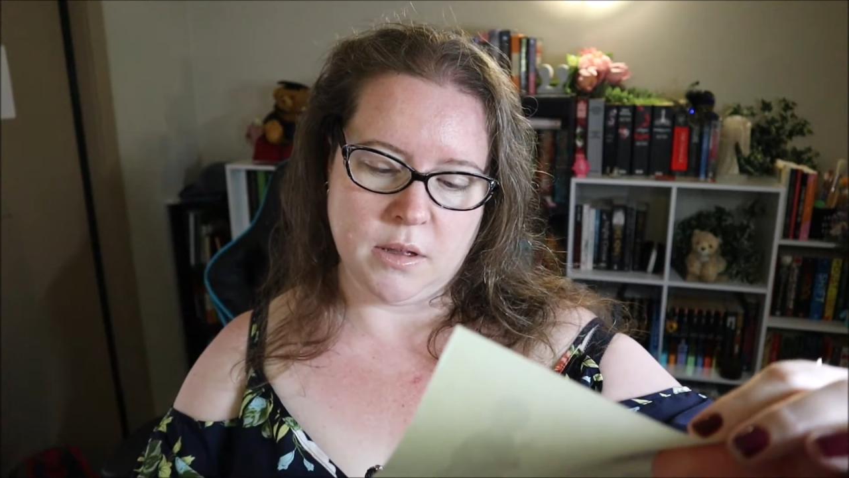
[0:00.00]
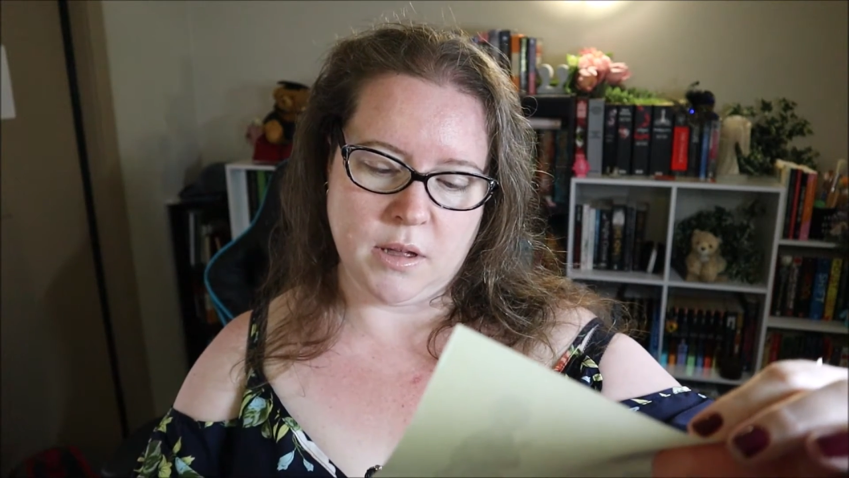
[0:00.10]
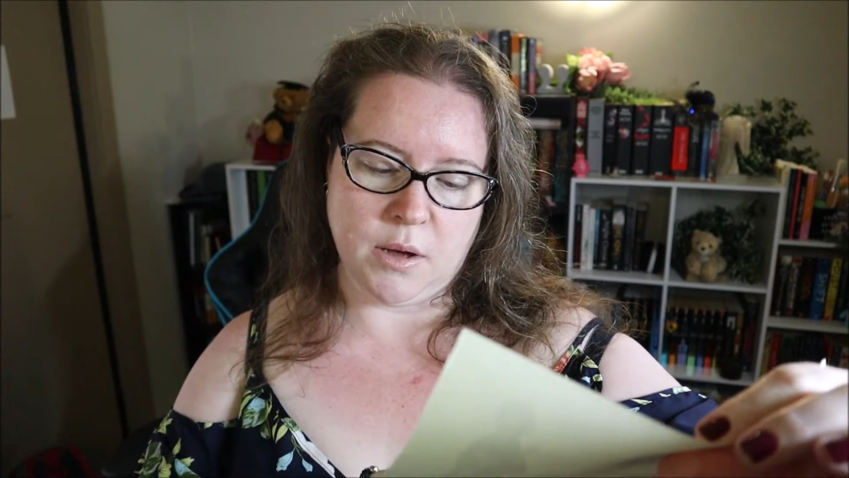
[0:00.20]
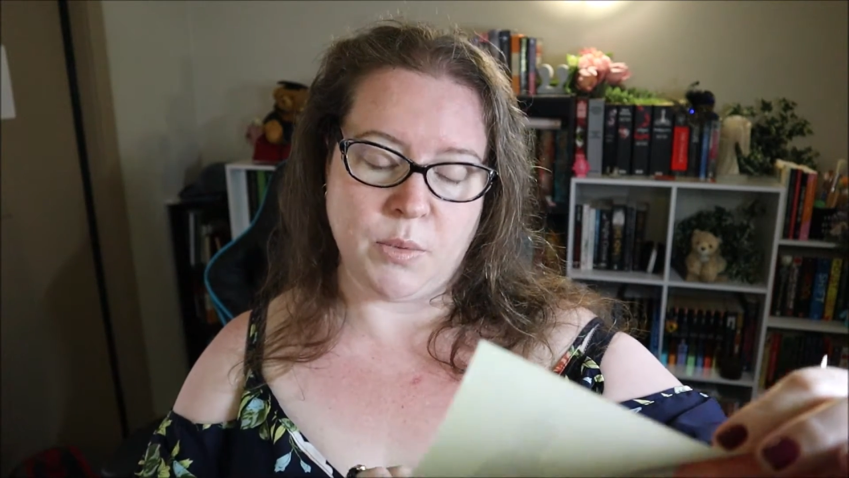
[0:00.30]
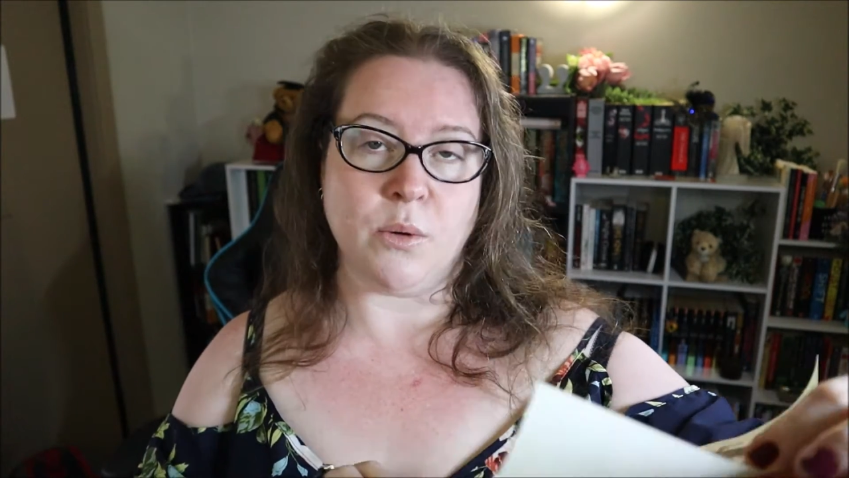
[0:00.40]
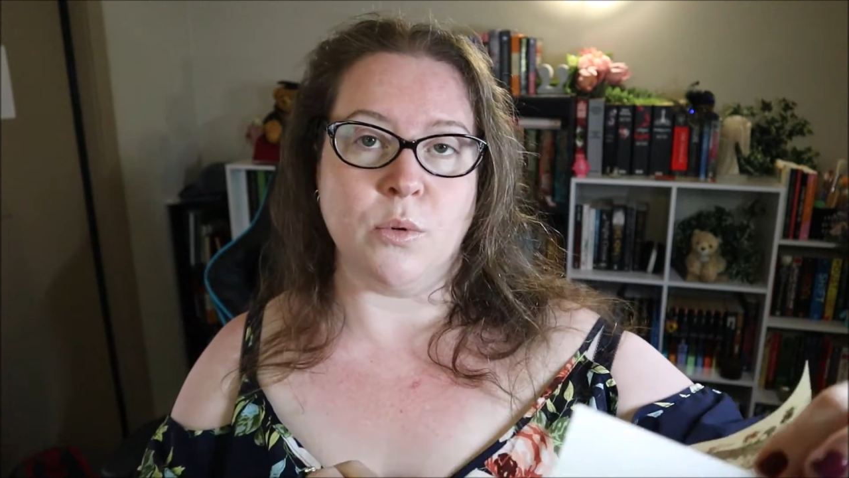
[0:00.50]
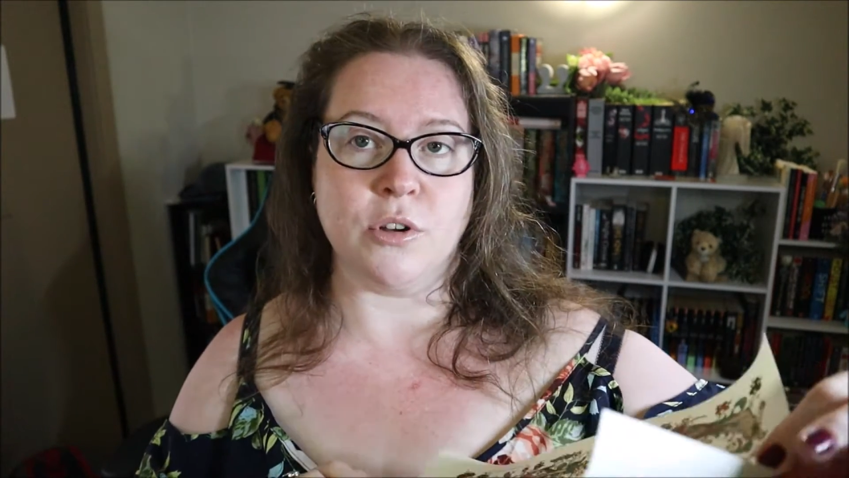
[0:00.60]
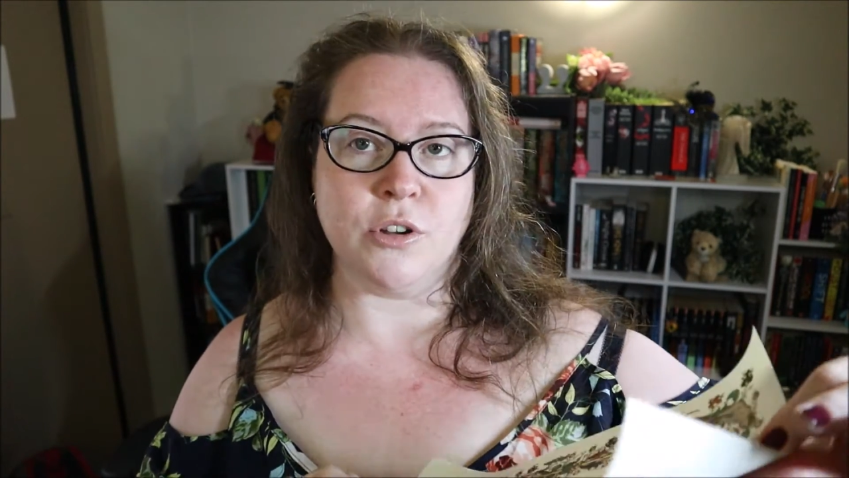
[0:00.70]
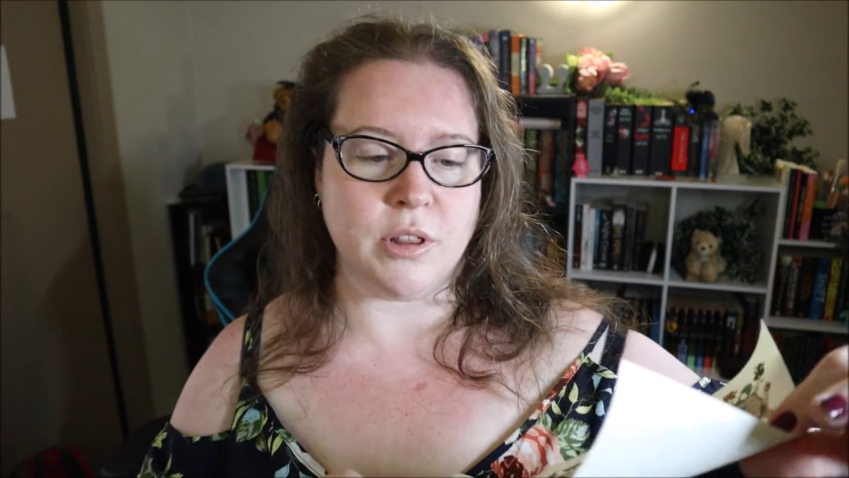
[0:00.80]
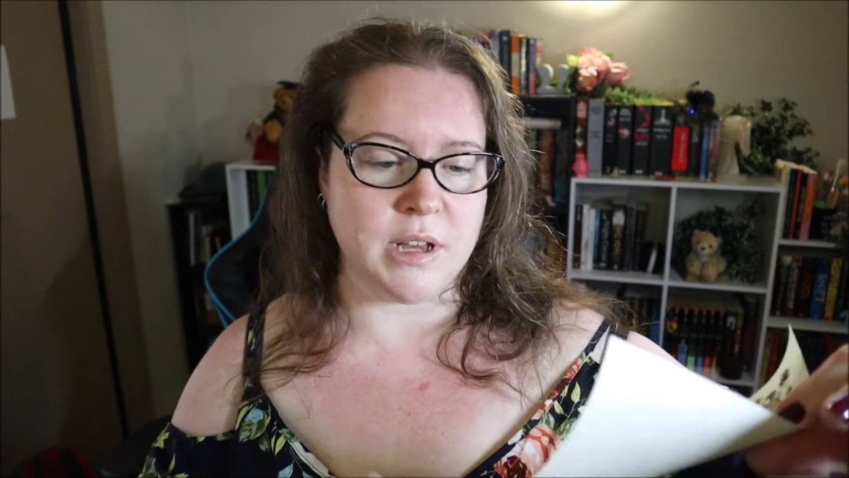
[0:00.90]
when I
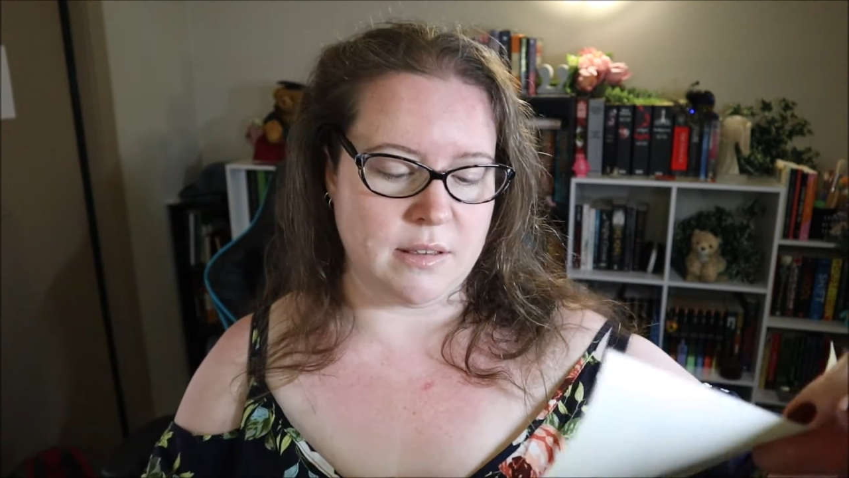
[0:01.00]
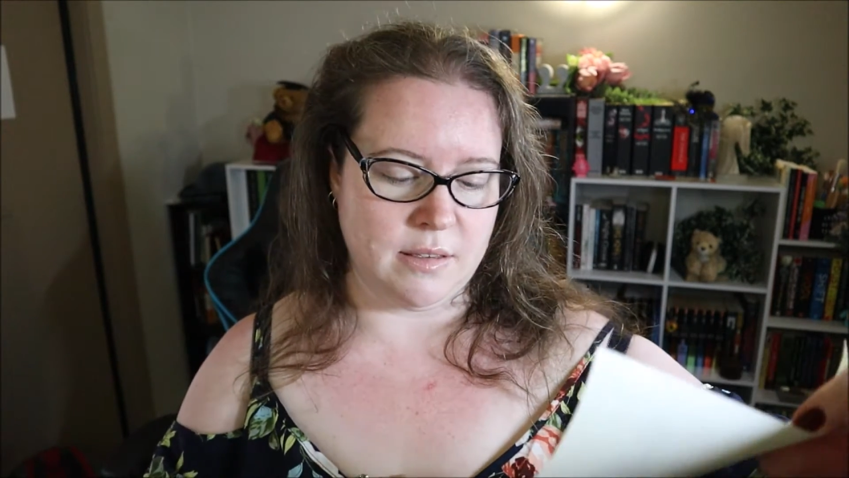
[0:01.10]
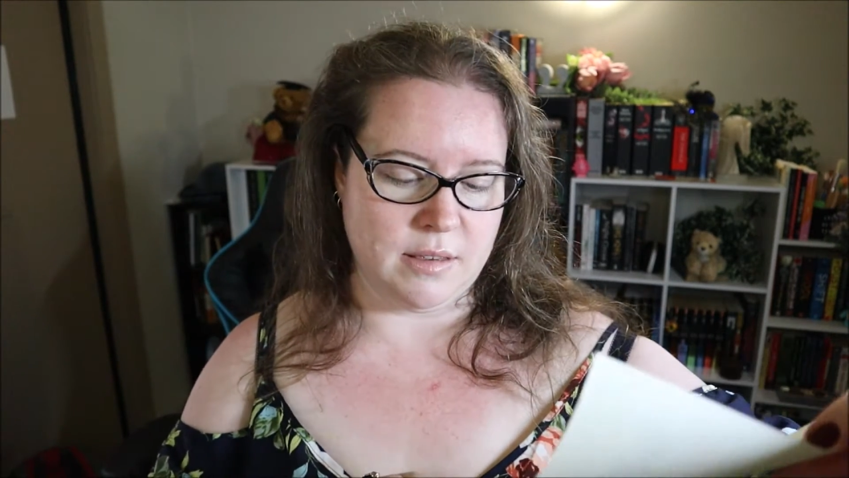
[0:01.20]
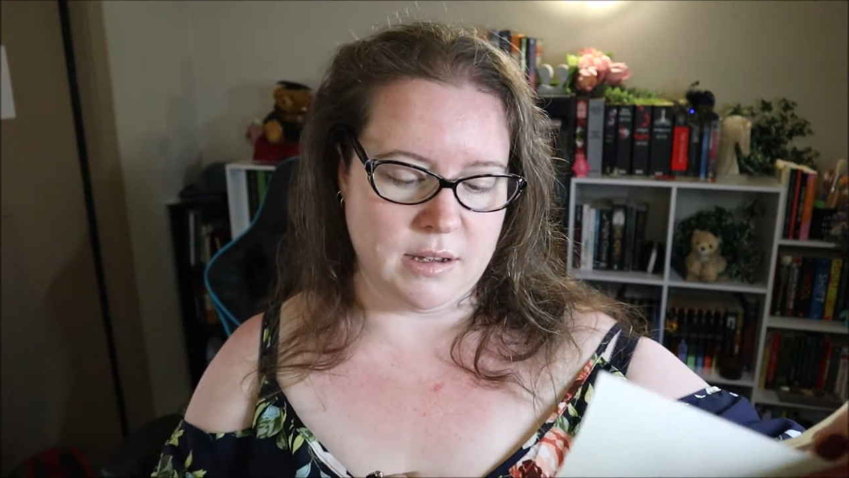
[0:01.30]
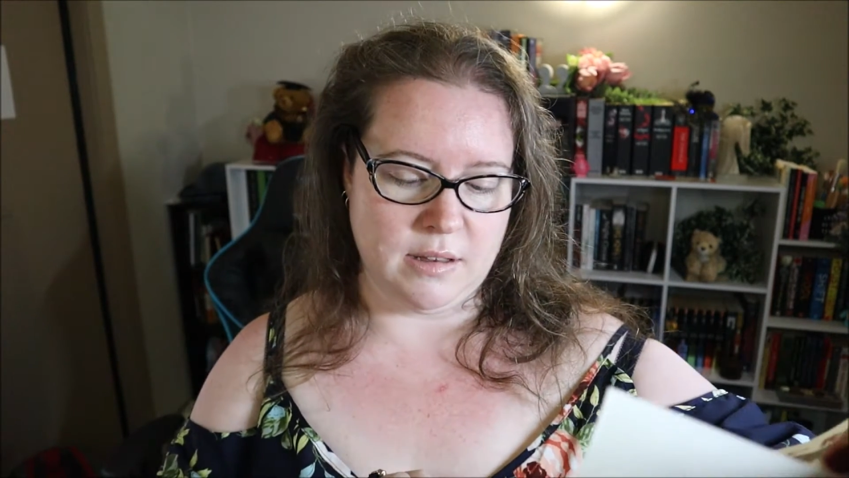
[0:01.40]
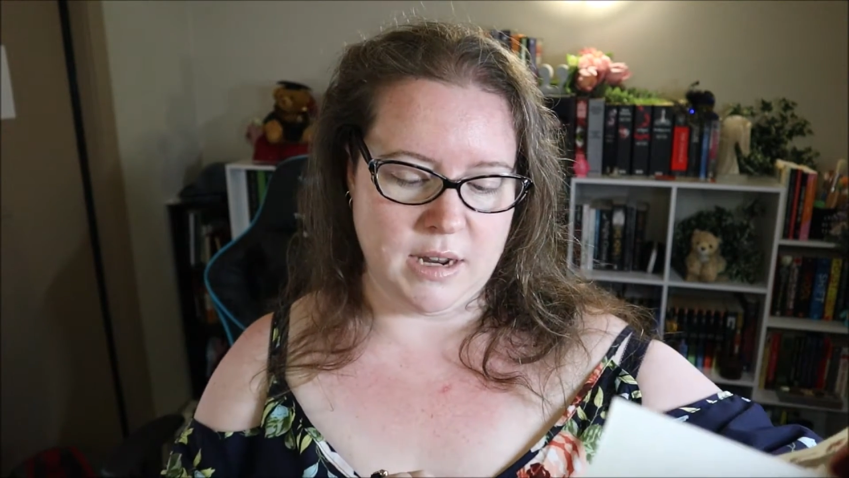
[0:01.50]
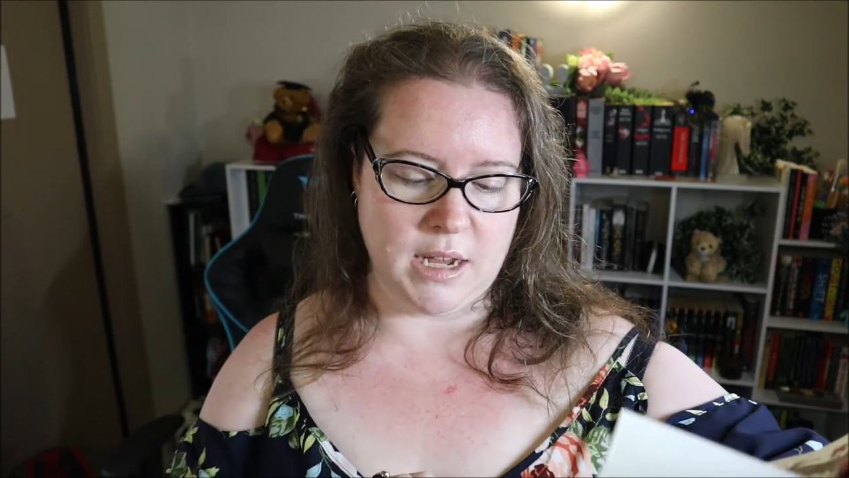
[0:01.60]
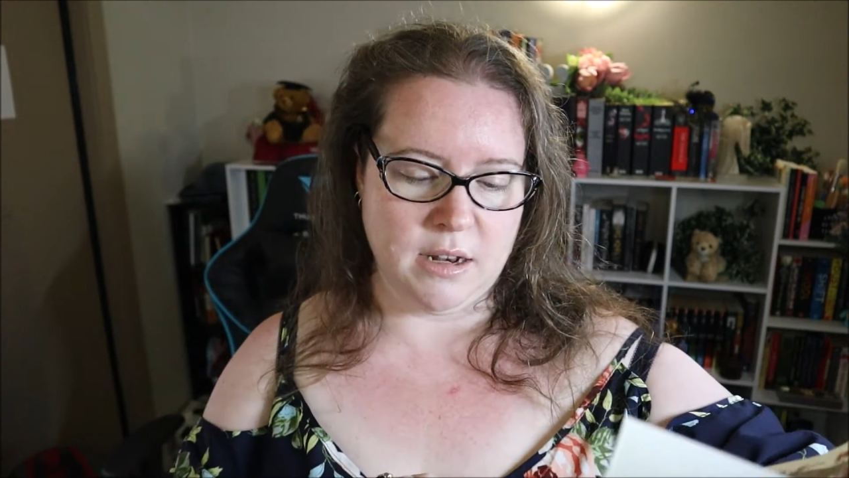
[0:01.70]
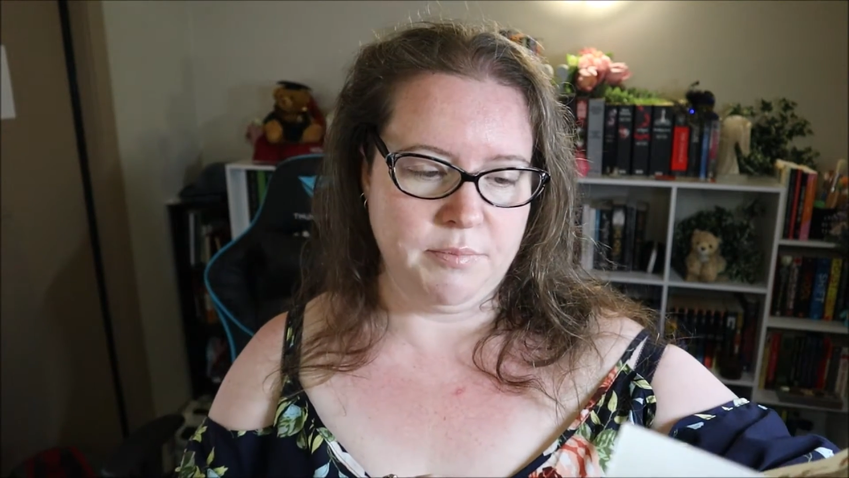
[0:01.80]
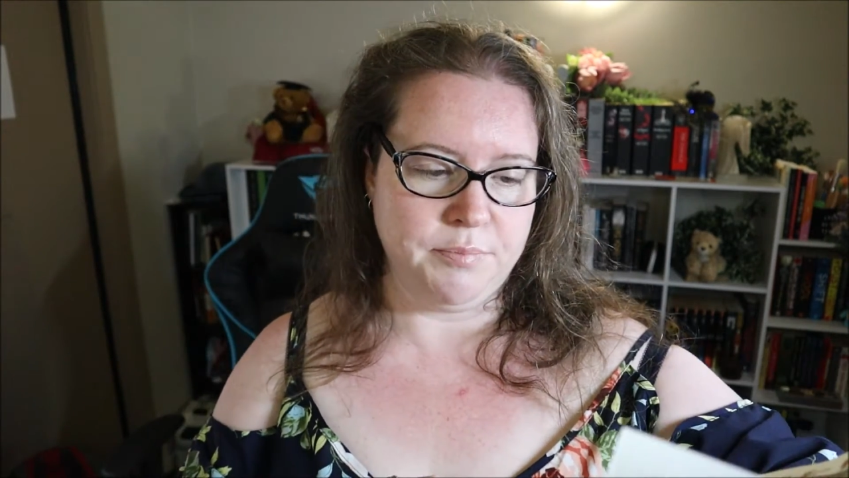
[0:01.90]
walked in
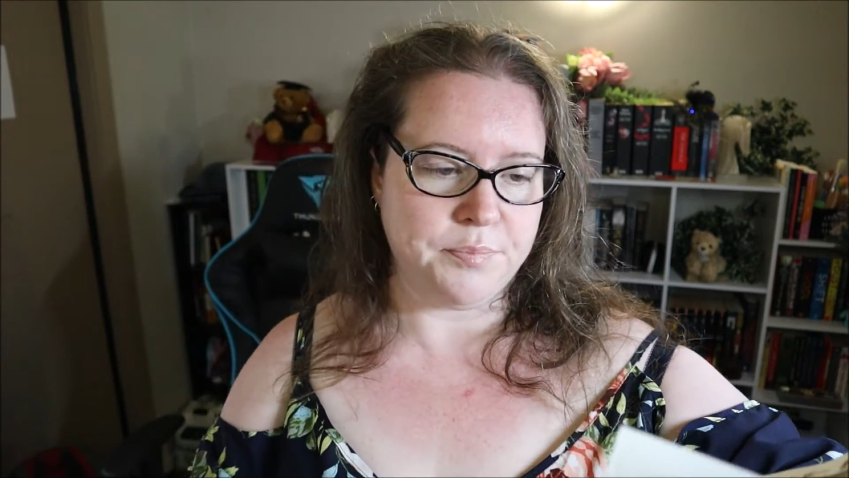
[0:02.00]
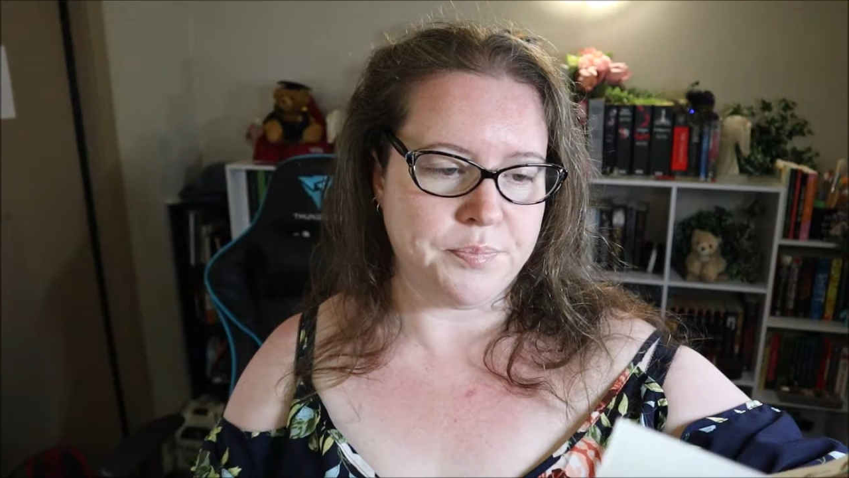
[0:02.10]
2016.